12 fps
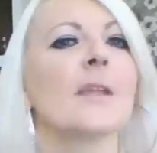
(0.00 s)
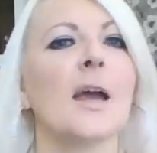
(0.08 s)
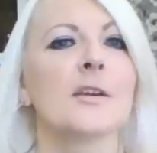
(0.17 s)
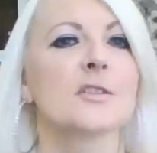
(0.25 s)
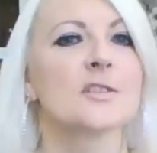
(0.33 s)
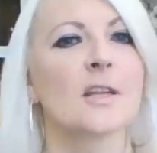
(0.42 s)

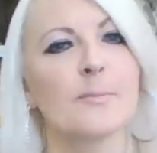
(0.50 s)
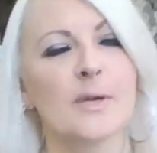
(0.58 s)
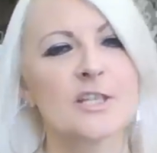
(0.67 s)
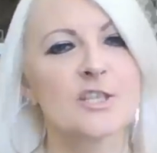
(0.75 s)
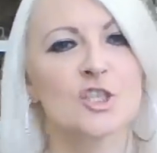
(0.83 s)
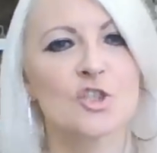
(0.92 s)
and there's like
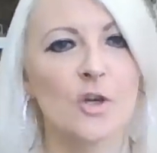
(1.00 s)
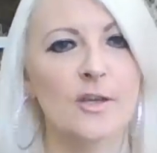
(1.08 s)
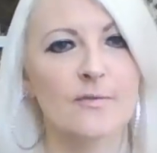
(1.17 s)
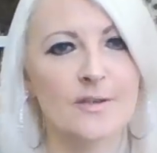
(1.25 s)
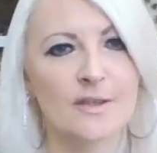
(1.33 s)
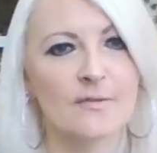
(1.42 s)
big
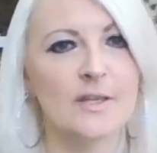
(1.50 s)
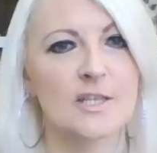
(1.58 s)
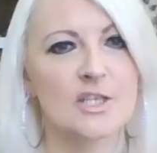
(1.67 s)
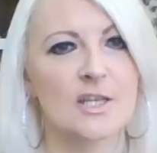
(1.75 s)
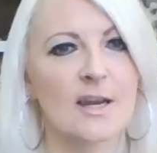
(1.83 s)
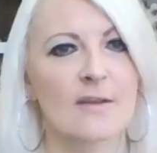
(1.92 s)
strife and
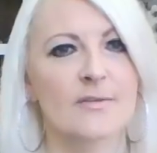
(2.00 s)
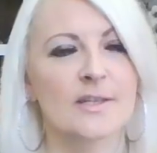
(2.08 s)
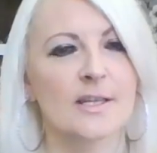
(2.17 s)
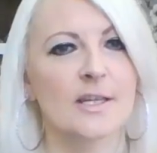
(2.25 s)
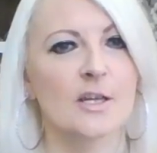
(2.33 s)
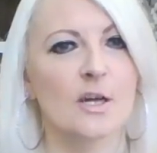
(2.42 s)
division and
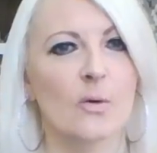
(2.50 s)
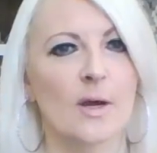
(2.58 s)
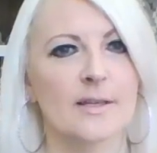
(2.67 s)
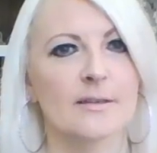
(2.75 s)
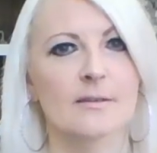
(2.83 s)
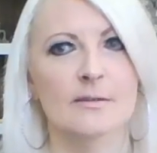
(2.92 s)
everything you know
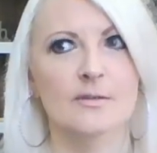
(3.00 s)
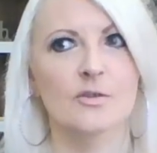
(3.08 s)
and